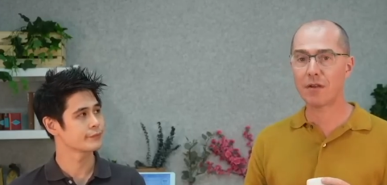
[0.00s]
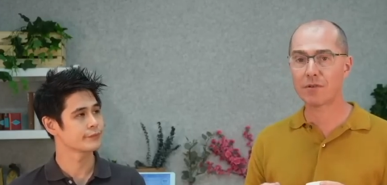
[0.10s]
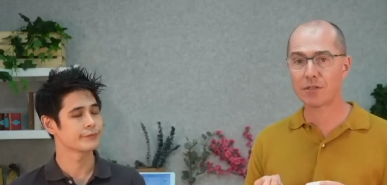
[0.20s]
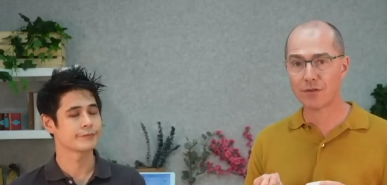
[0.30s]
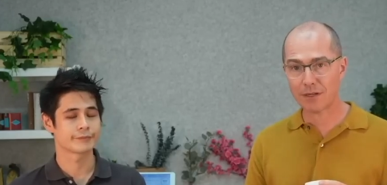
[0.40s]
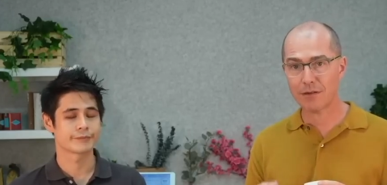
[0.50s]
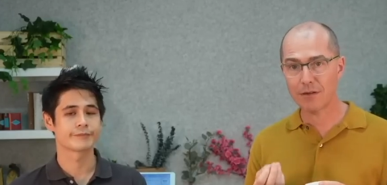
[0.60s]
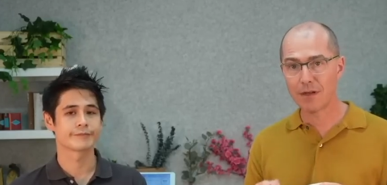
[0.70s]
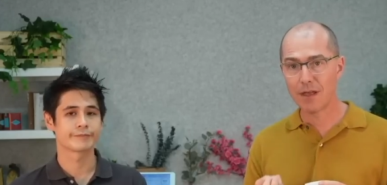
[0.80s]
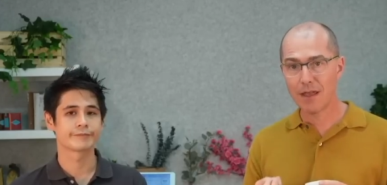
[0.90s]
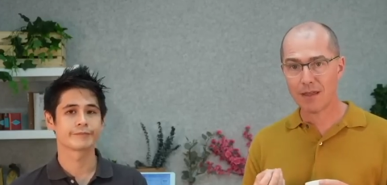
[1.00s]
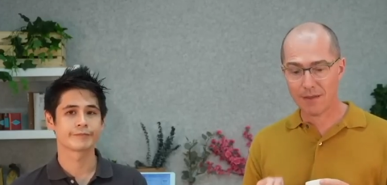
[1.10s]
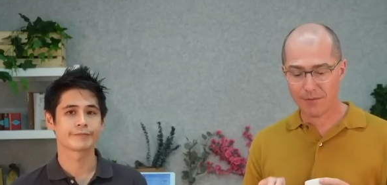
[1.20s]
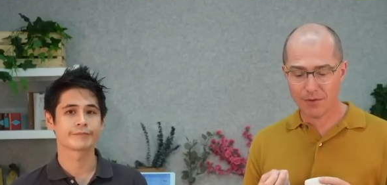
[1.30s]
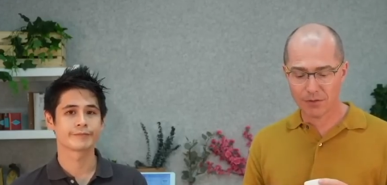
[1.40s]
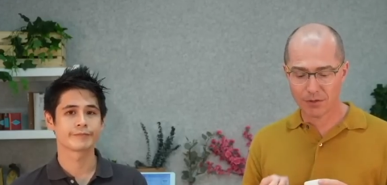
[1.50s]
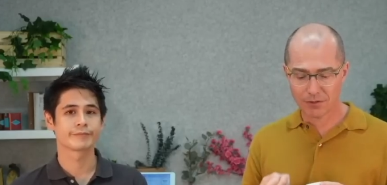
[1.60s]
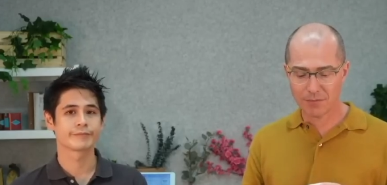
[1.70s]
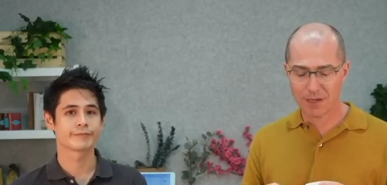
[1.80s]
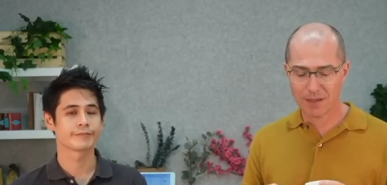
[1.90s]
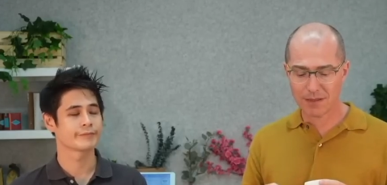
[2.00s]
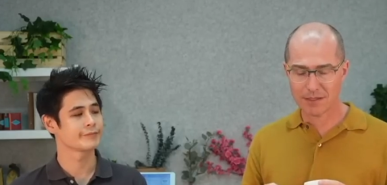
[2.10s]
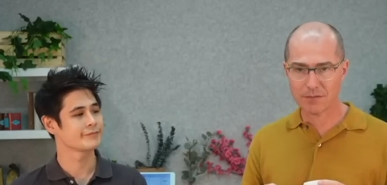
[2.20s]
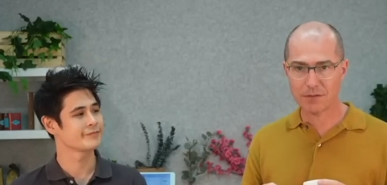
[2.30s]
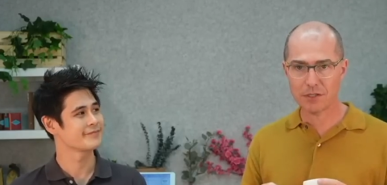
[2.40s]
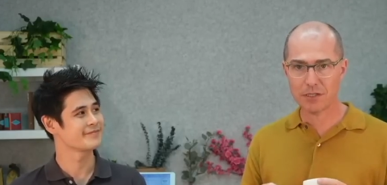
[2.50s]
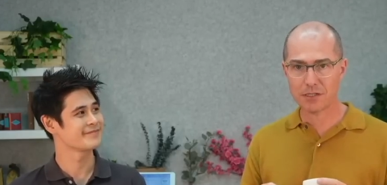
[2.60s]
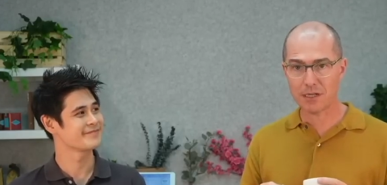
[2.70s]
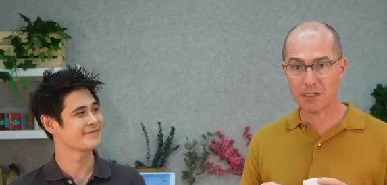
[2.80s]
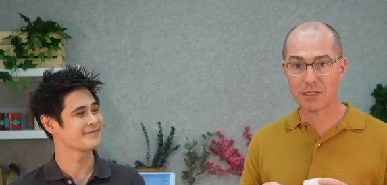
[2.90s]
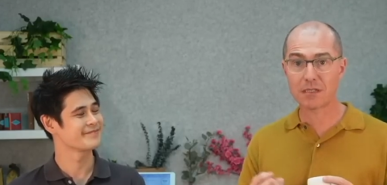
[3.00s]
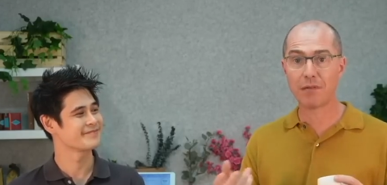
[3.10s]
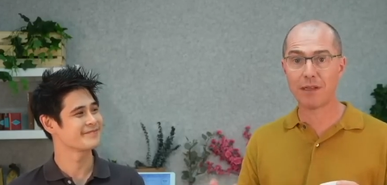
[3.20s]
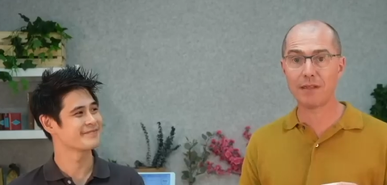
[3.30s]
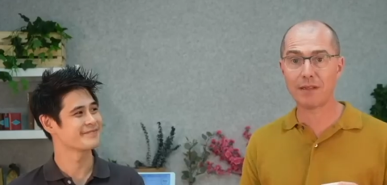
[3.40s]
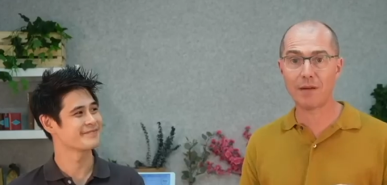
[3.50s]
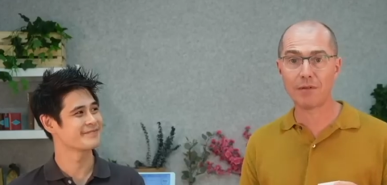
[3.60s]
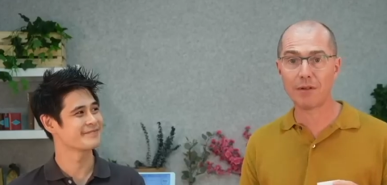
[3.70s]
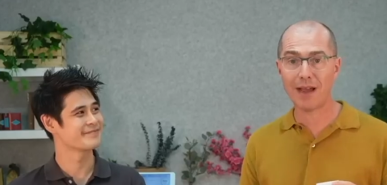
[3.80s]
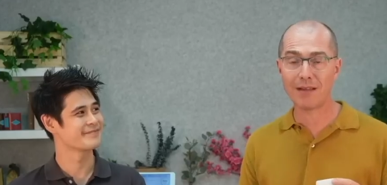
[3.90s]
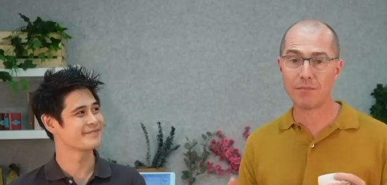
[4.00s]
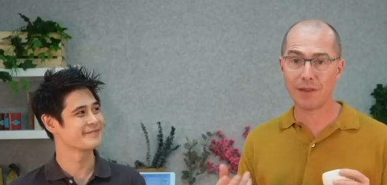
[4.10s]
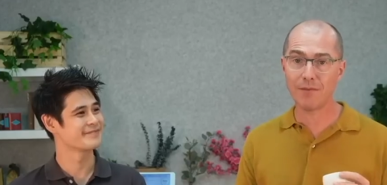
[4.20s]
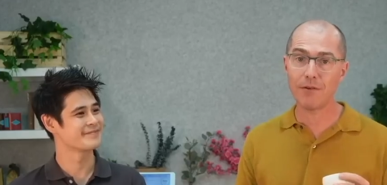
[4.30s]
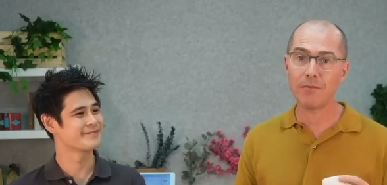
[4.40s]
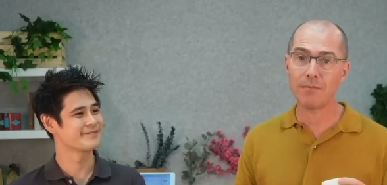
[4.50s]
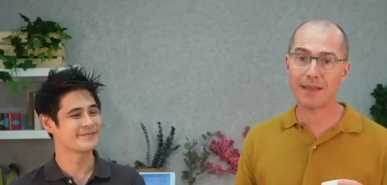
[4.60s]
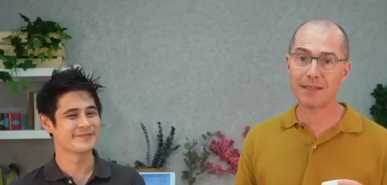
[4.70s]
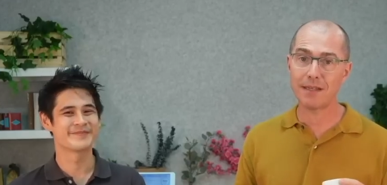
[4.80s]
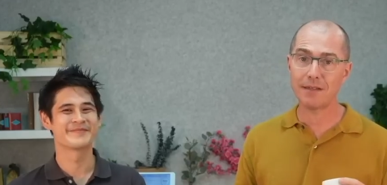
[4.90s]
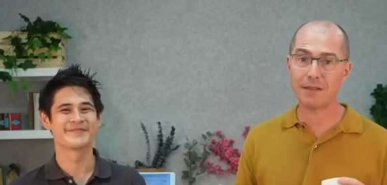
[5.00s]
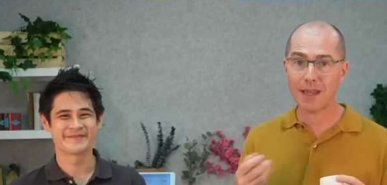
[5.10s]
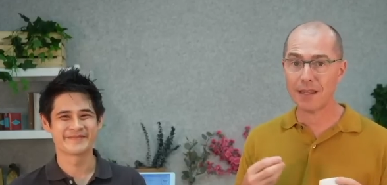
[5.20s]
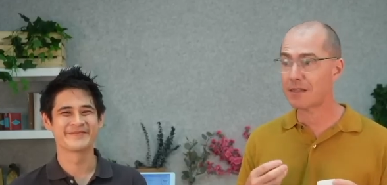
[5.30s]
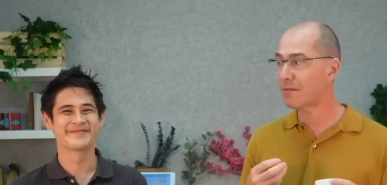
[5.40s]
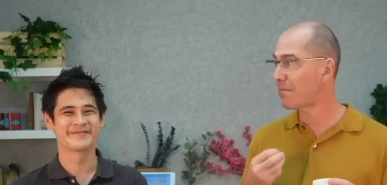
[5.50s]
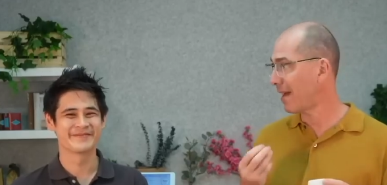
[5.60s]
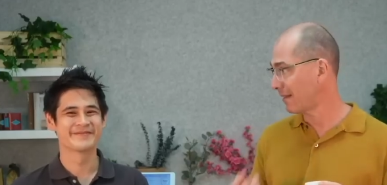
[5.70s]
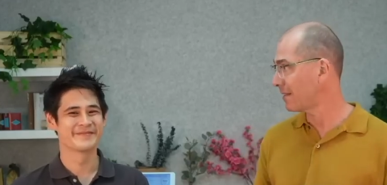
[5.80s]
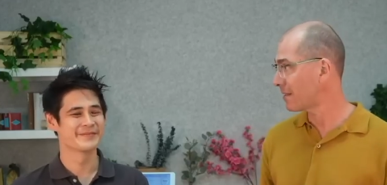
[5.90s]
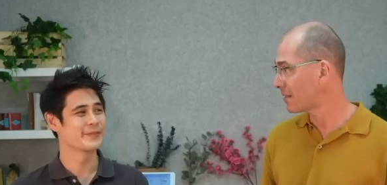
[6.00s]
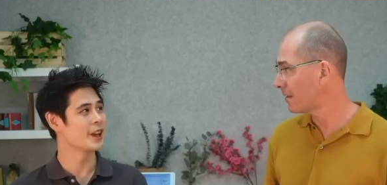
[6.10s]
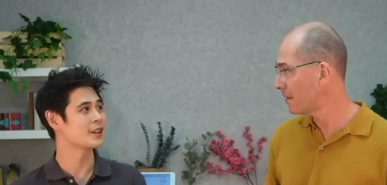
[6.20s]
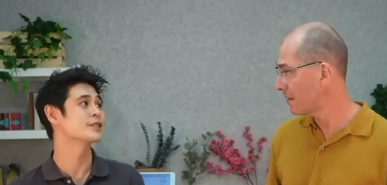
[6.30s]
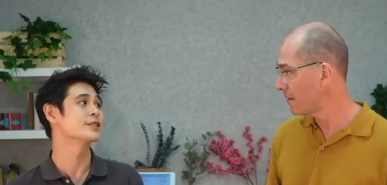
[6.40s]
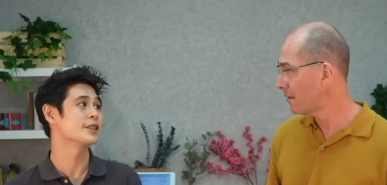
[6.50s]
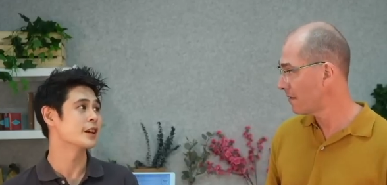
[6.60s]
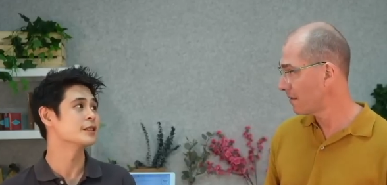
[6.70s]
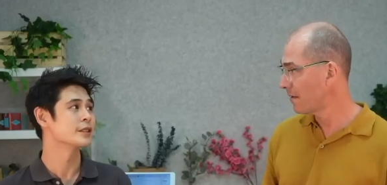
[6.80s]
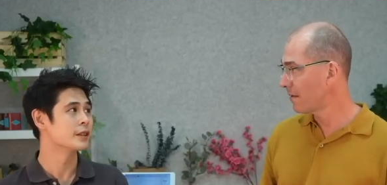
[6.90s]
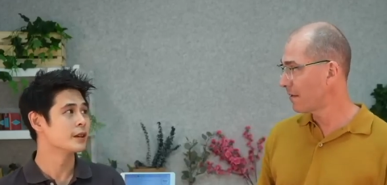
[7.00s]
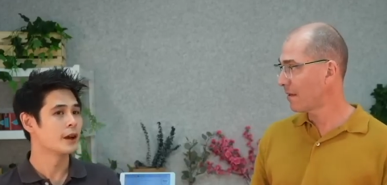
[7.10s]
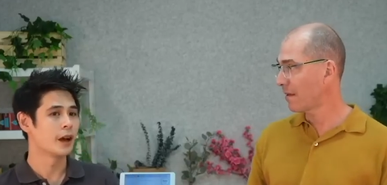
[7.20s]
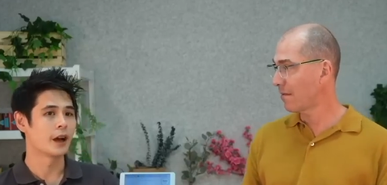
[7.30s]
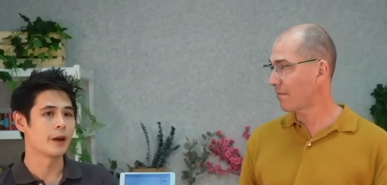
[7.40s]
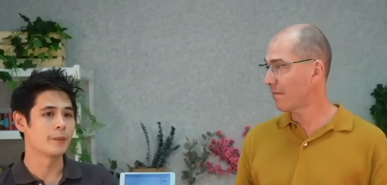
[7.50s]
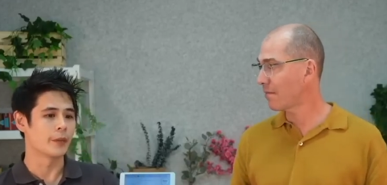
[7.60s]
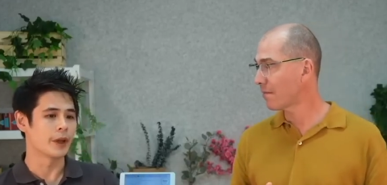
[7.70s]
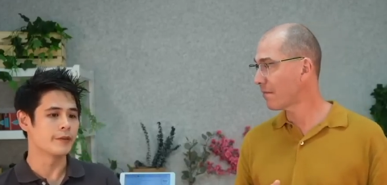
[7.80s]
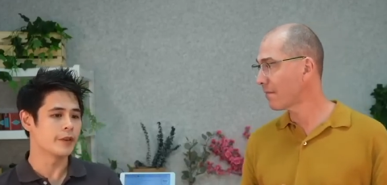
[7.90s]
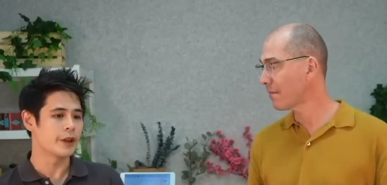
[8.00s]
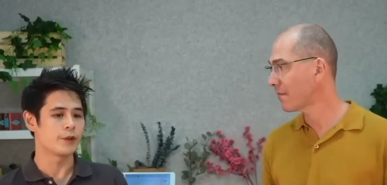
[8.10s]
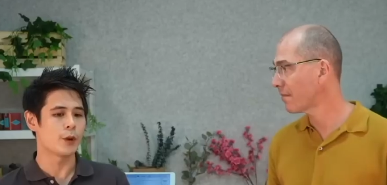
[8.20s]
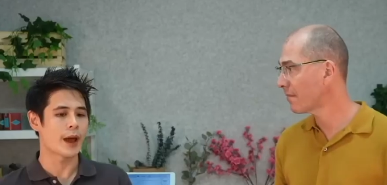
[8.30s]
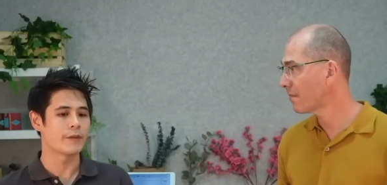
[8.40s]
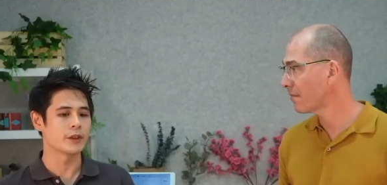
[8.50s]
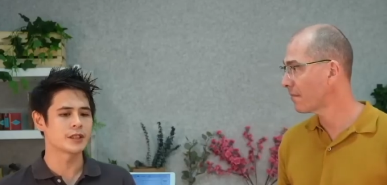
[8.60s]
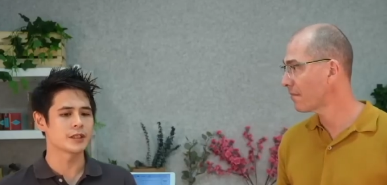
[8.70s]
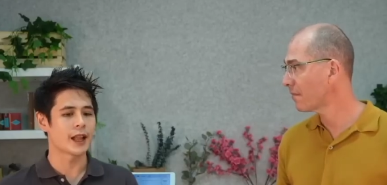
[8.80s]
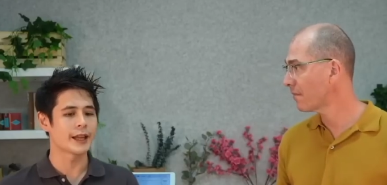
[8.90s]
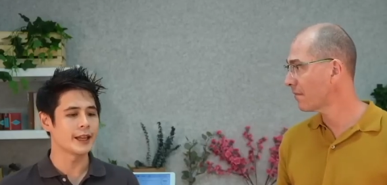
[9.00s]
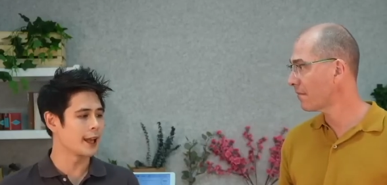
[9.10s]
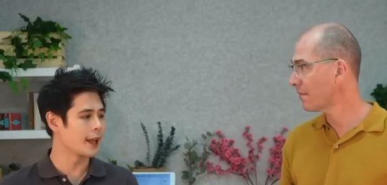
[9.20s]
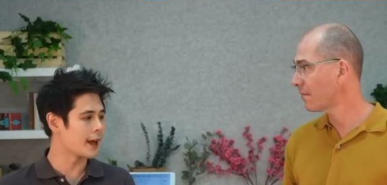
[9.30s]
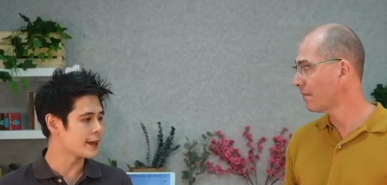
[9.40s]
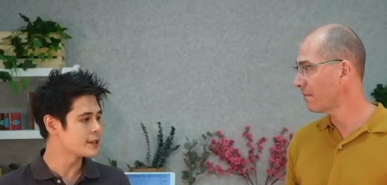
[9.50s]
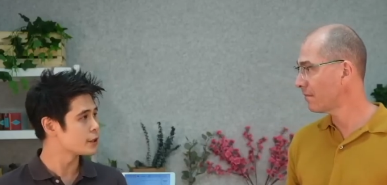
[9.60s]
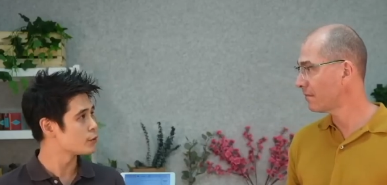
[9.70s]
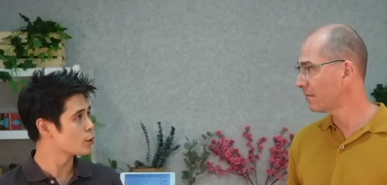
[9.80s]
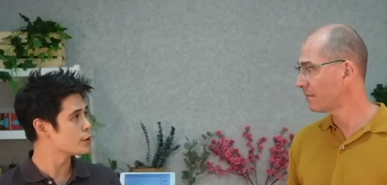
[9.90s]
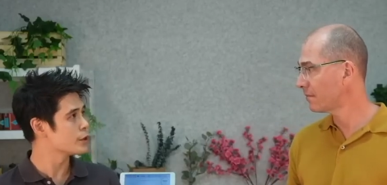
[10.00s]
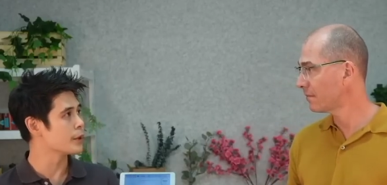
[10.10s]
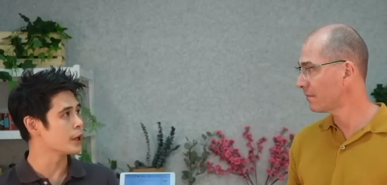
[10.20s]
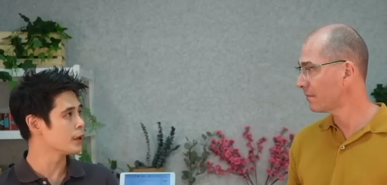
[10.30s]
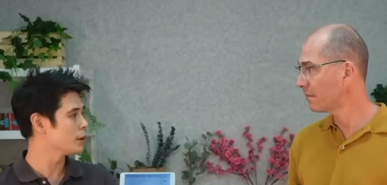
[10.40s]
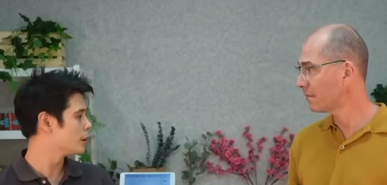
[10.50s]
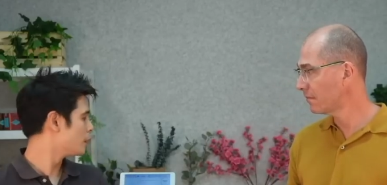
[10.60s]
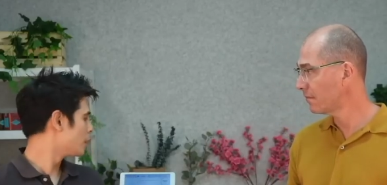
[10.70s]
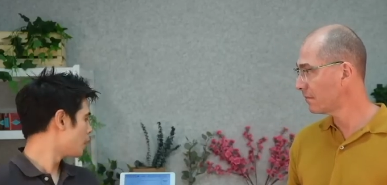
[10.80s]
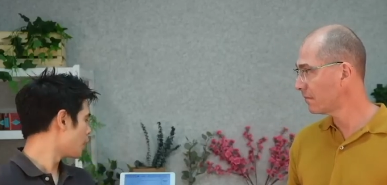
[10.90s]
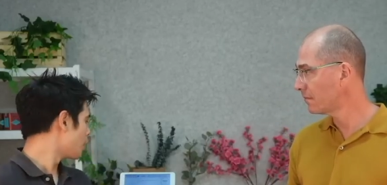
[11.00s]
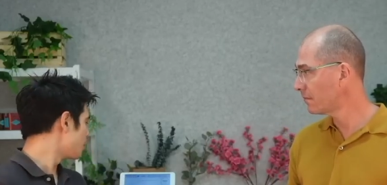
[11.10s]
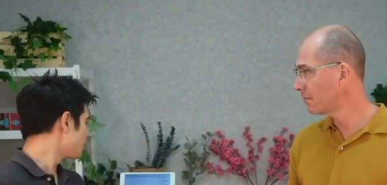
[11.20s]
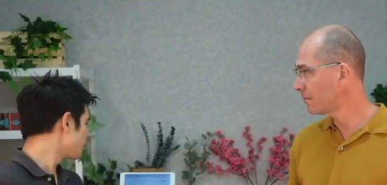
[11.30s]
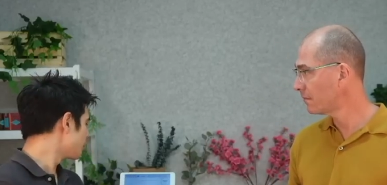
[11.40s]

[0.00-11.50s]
Speaker 1: ristretto. If you told me that this was just a split double, I'd believe you because it tastes balanced.
Speaker 2: Yes, yes. Um, even if you have a slightly lighter roasted bean, um,